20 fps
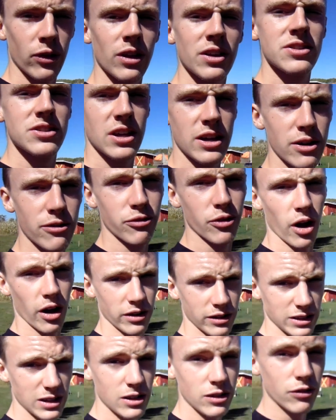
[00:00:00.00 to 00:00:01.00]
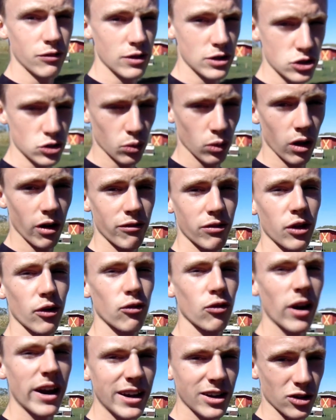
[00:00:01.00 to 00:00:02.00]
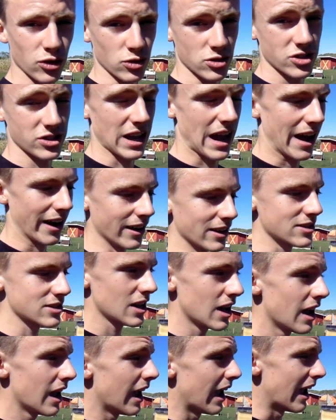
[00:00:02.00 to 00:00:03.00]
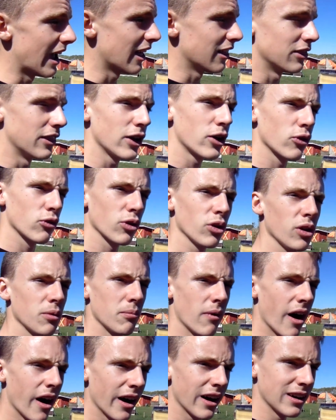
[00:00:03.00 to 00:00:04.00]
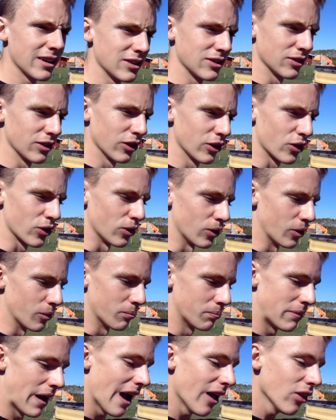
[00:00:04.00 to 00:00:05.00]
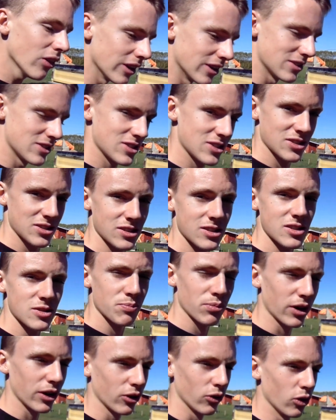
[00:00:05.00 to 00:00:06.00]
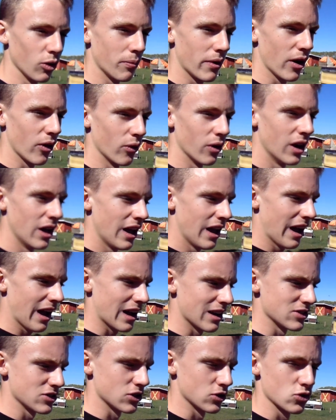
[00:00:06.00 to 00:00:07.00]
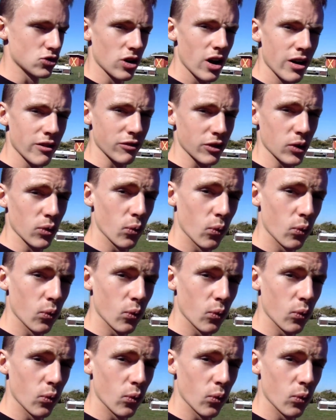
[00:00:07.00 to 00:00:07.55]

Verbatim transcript: let's say you've got an individual of the ranker status, and they don't really mind the little pellets sprinkled about as they're driving.